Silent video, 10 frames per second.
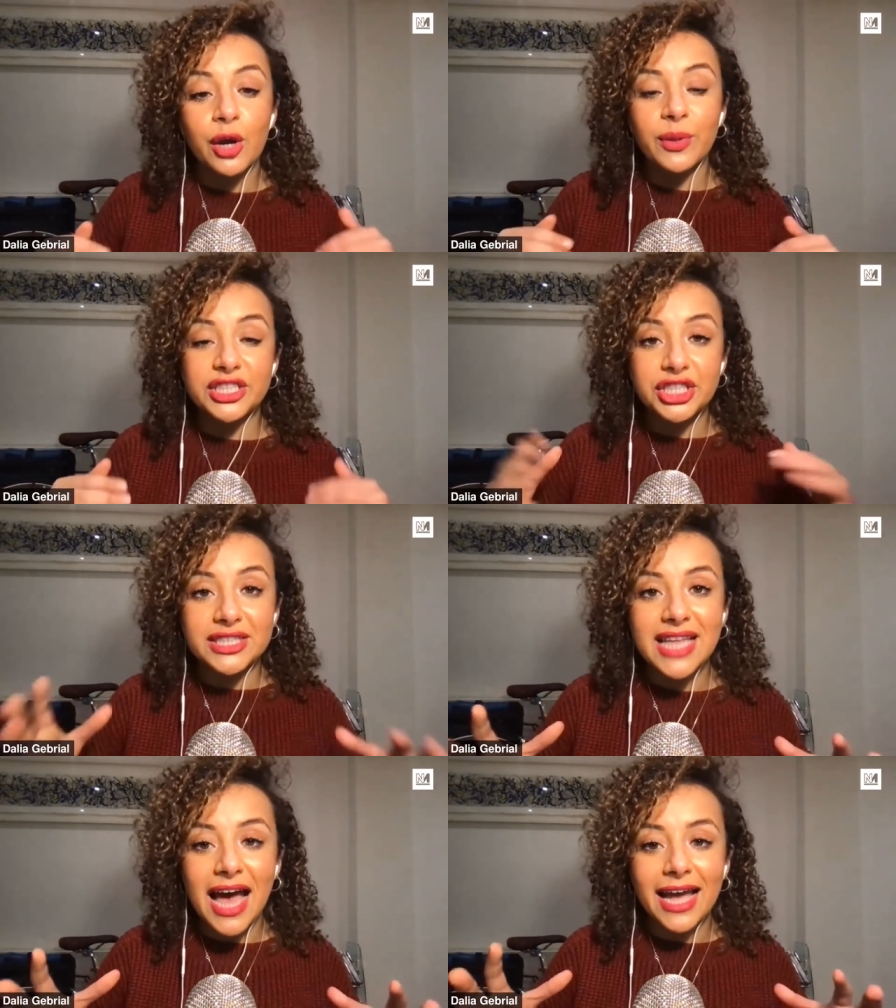which
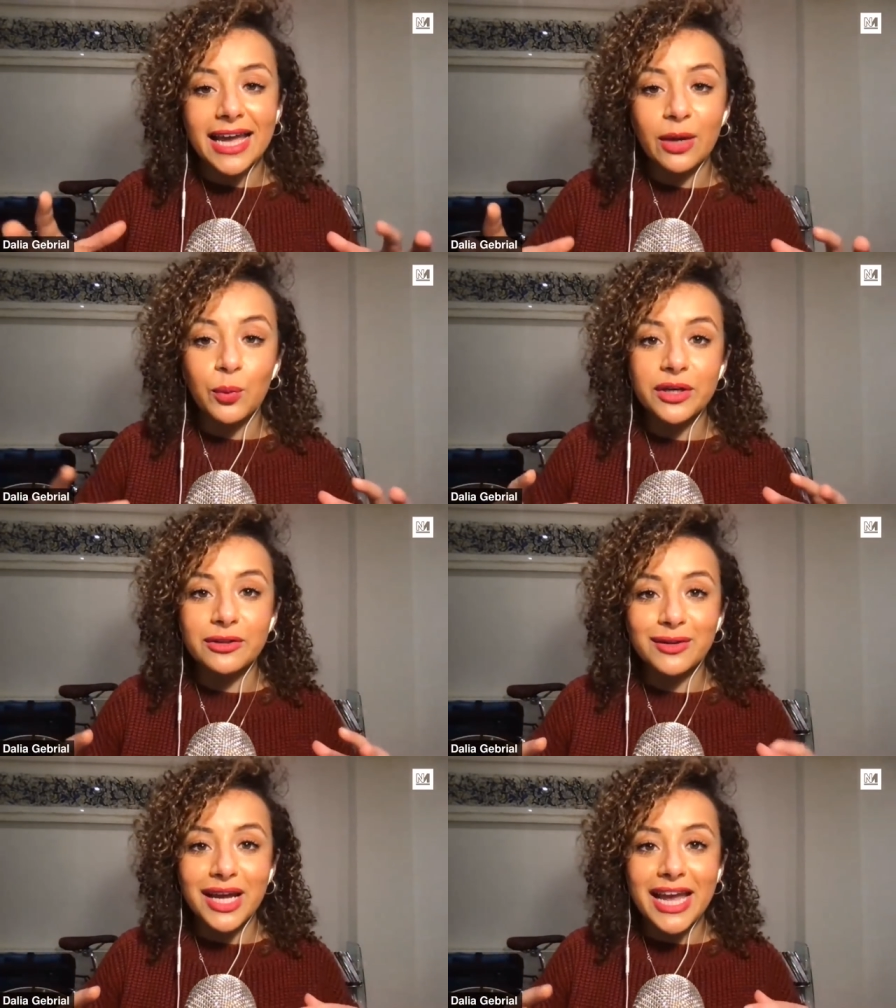is that it
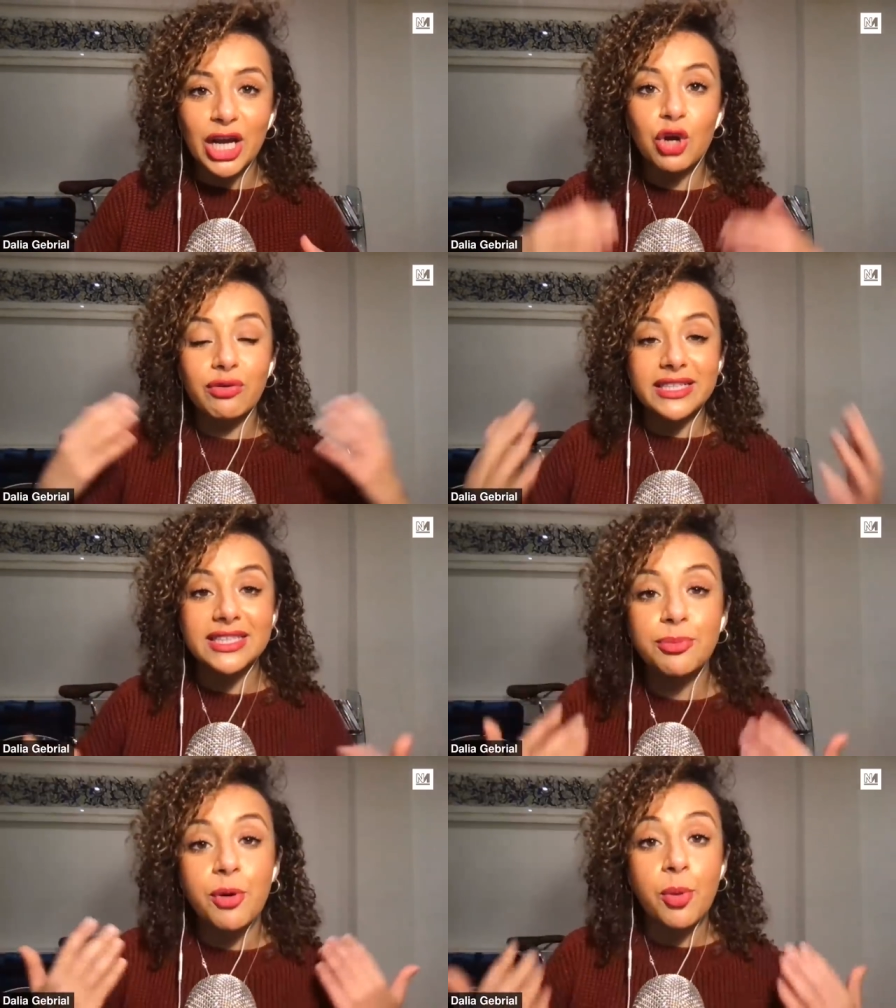will
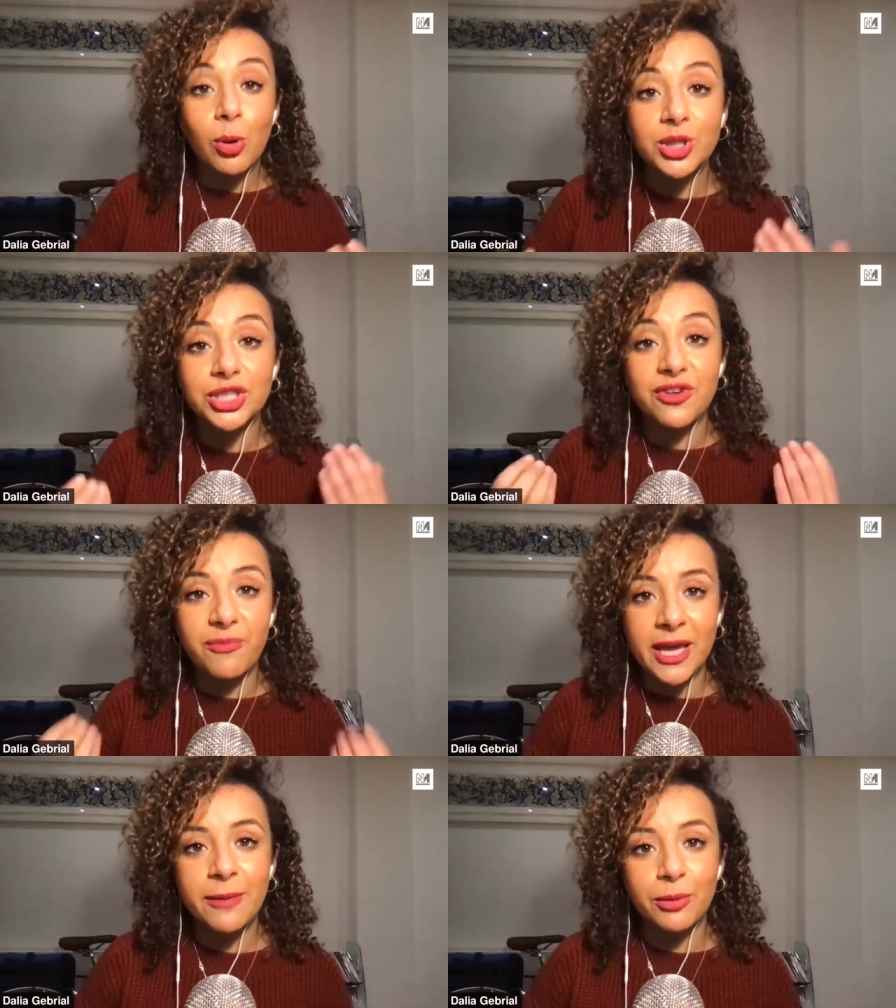increase the proportion
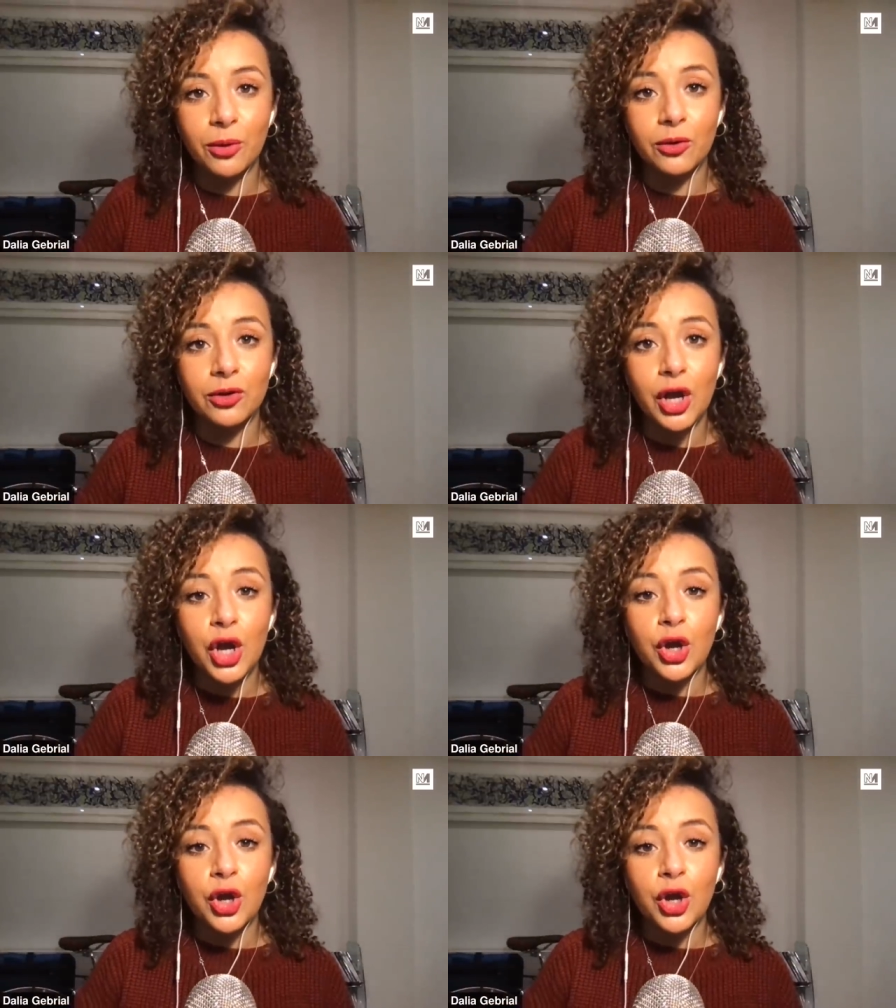of people